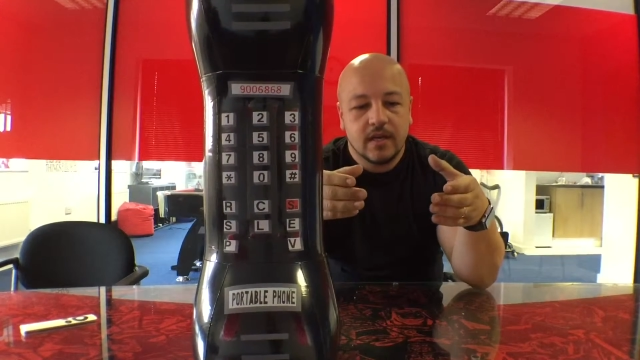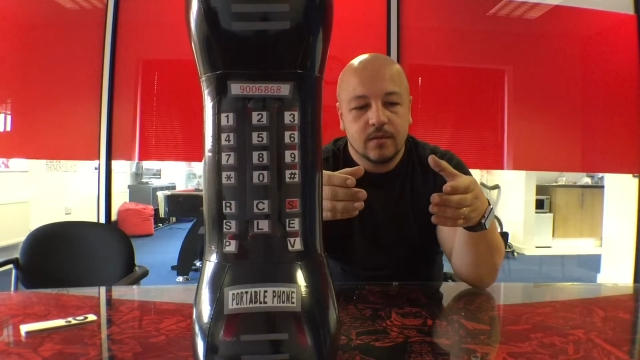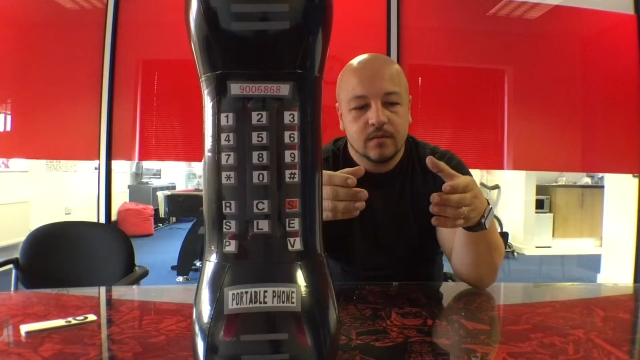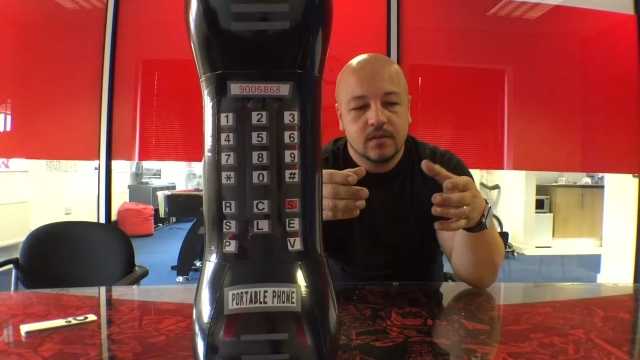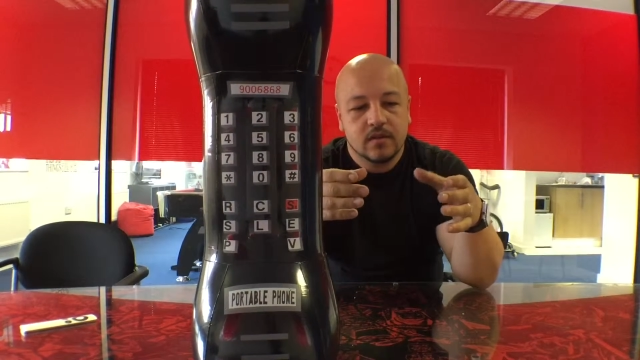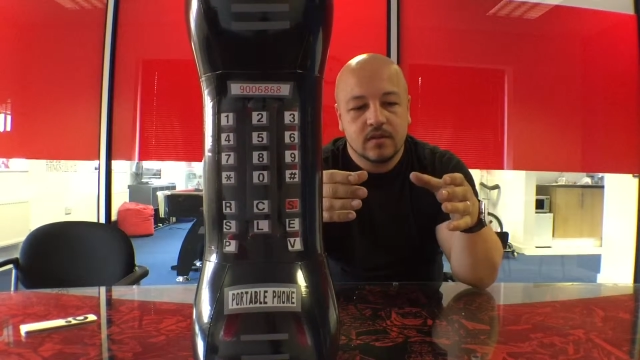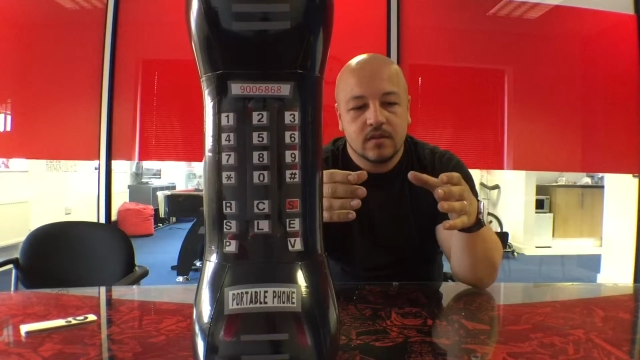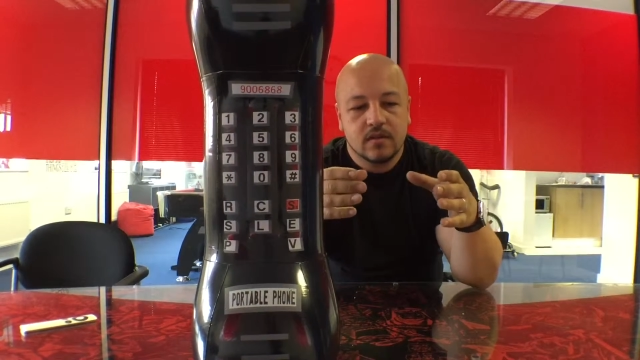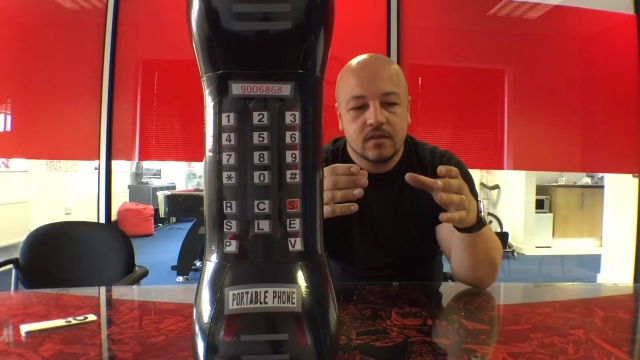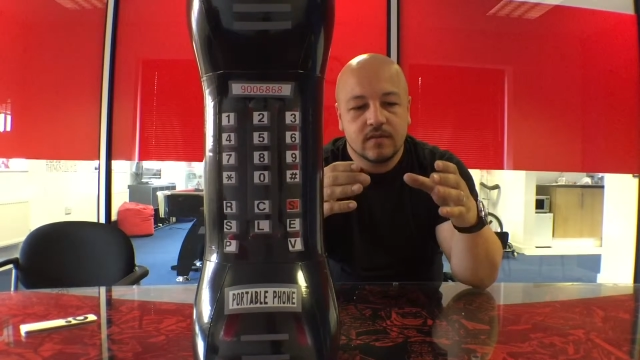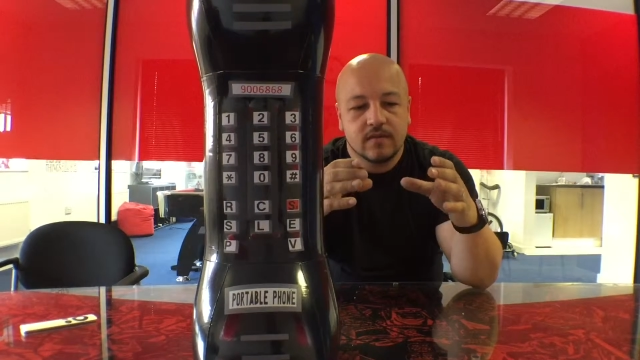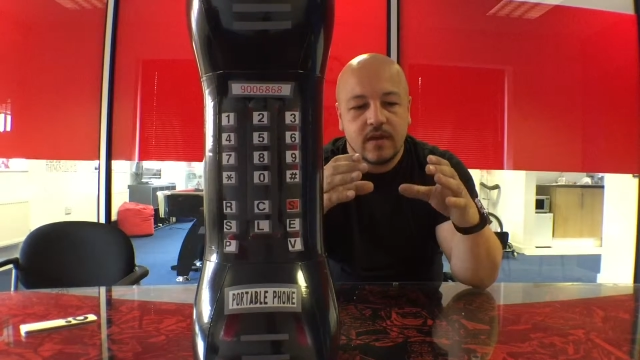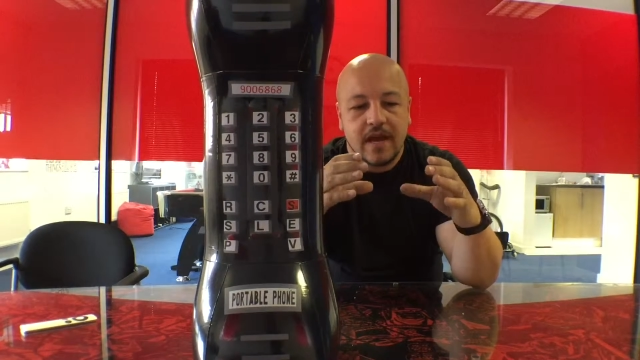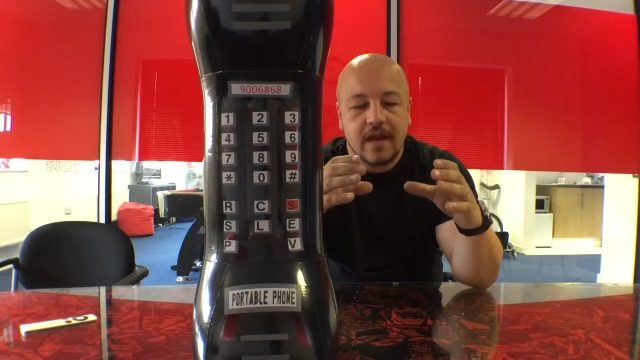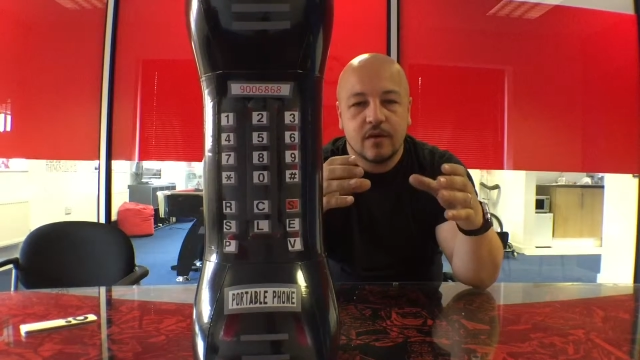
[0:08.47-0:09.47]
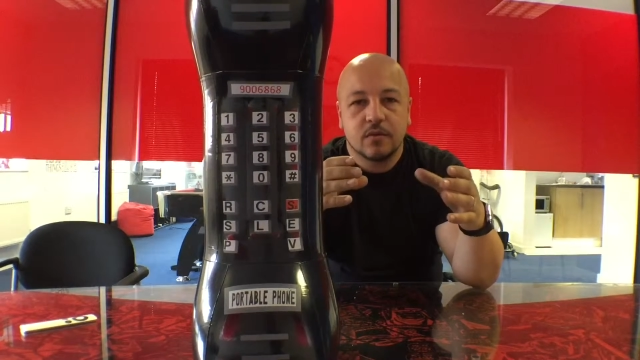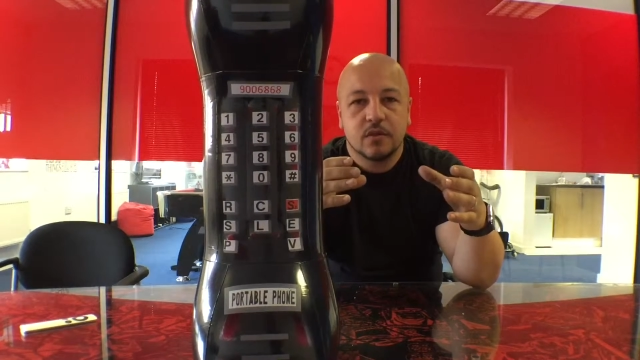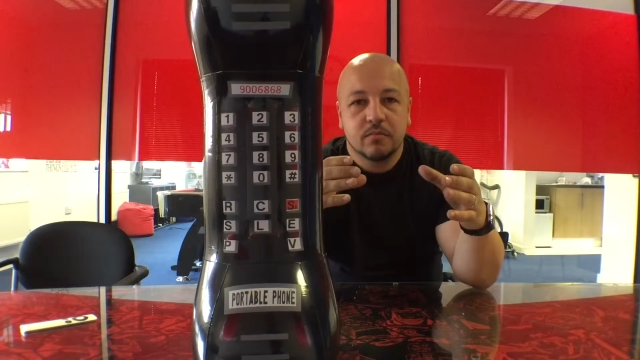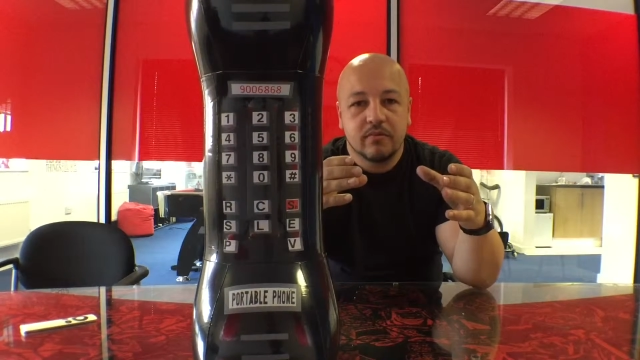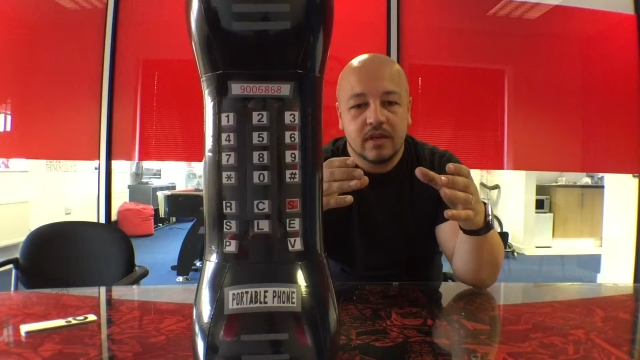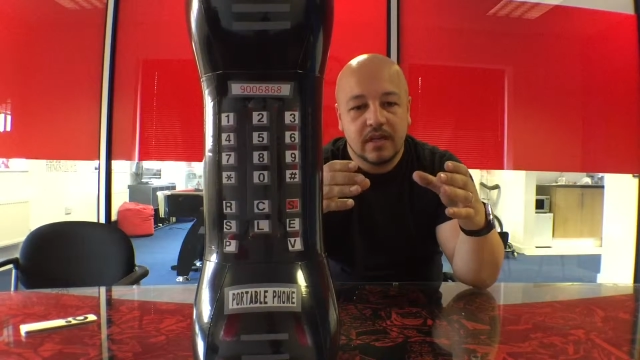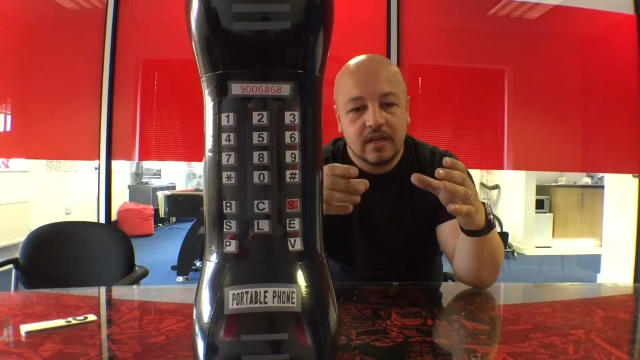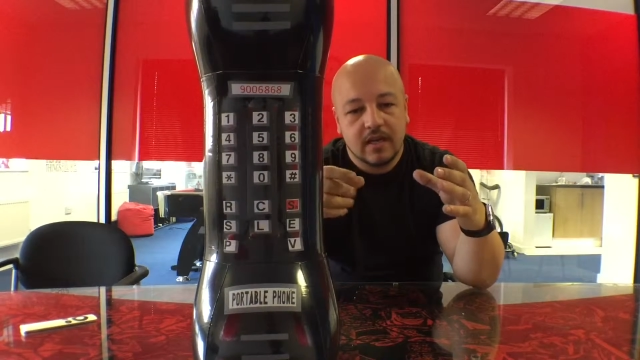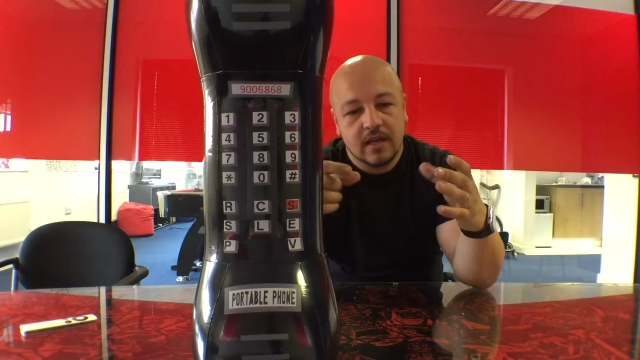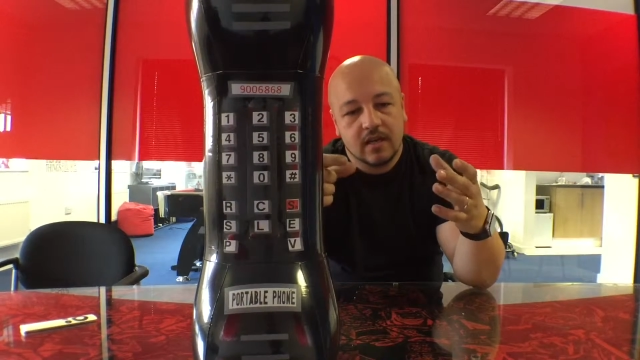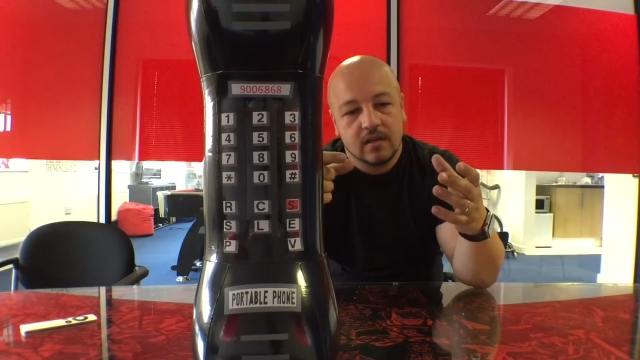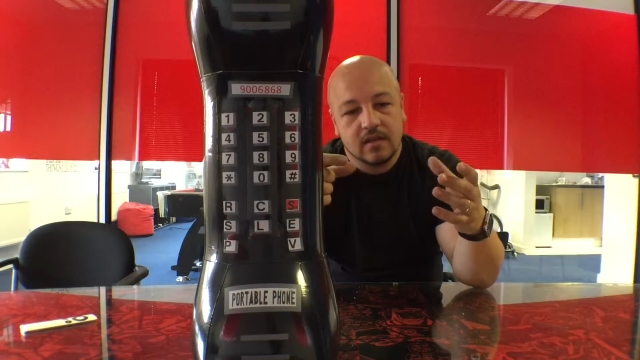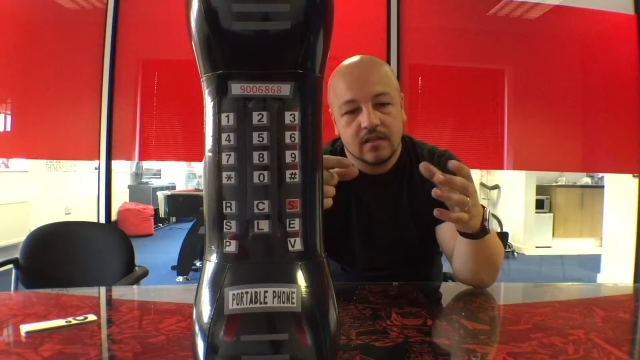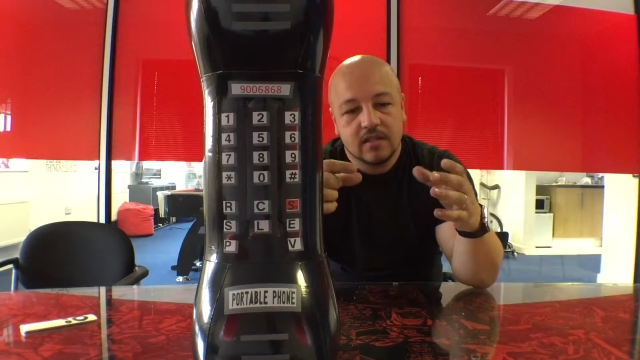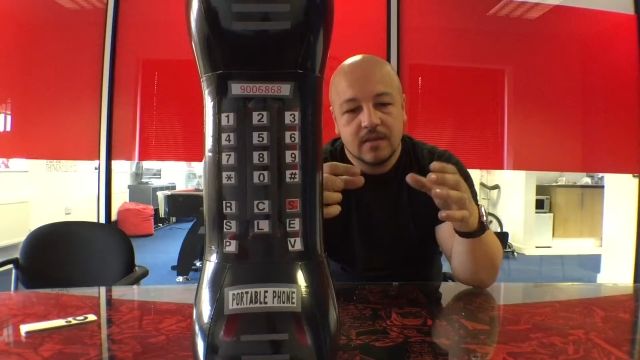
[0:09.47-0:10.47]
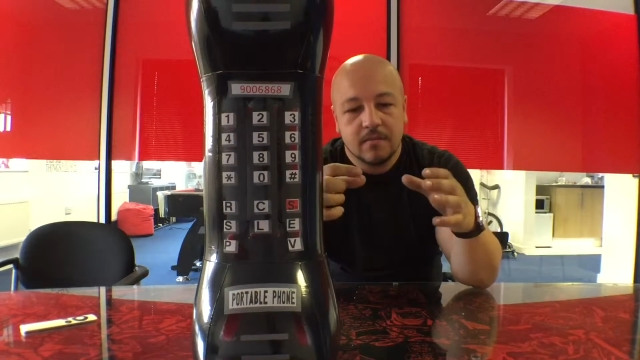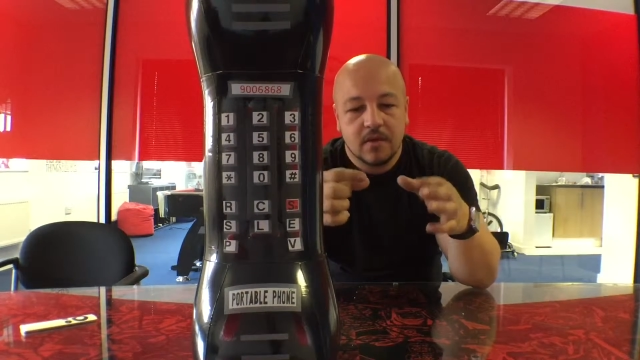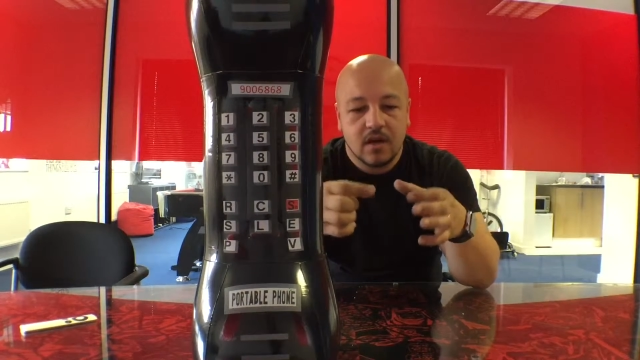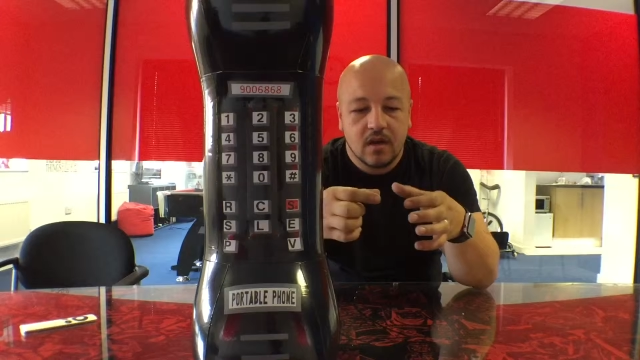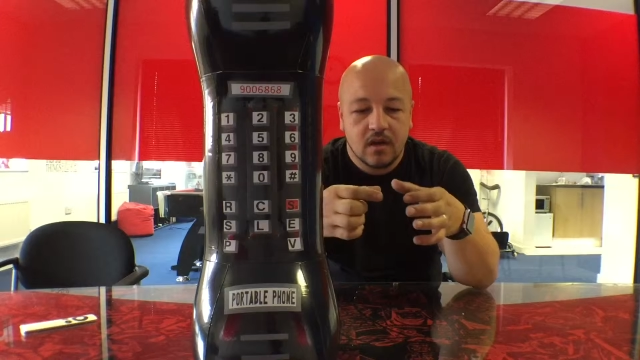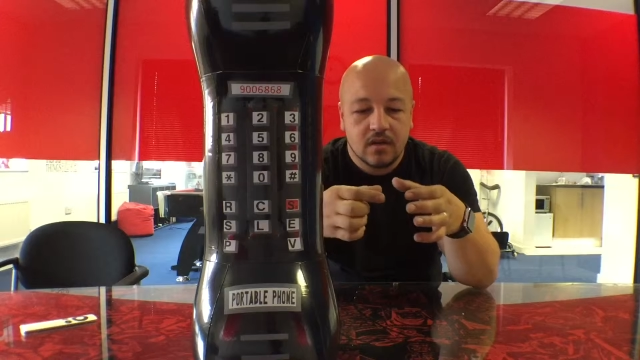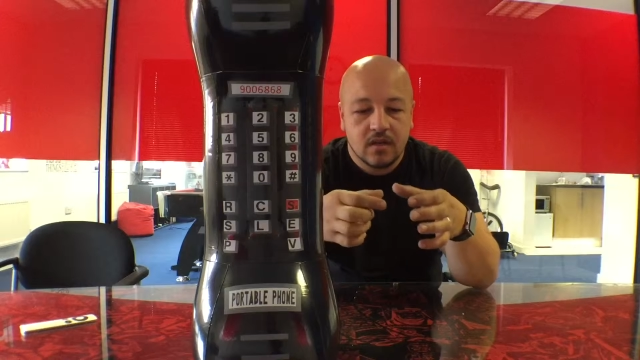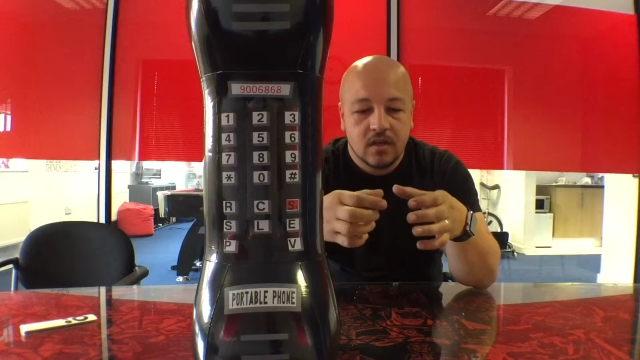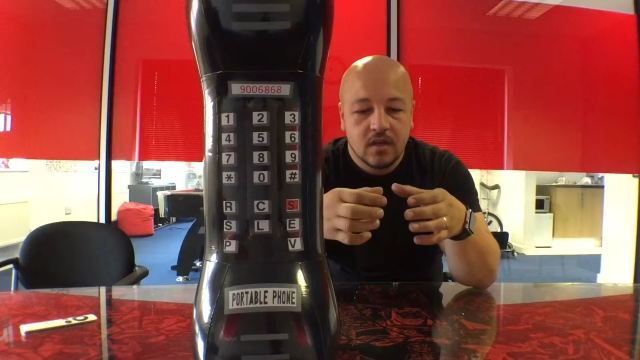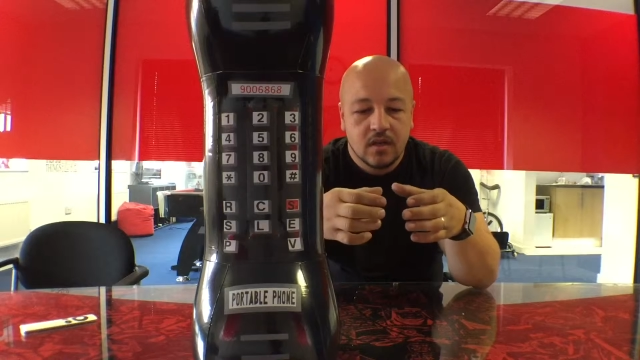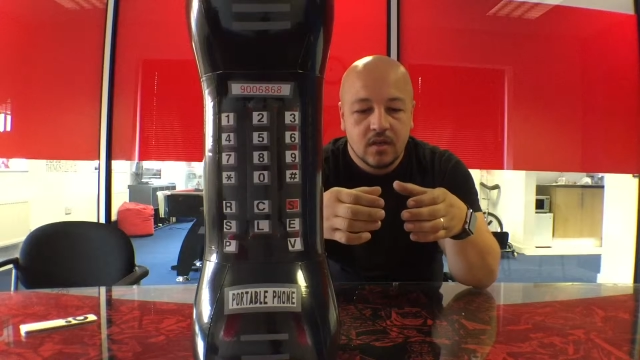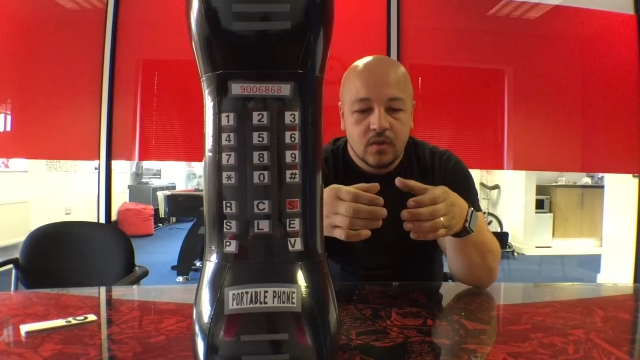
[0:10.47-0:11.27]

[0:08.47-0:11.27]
It was the size of a house brick, and the SIM card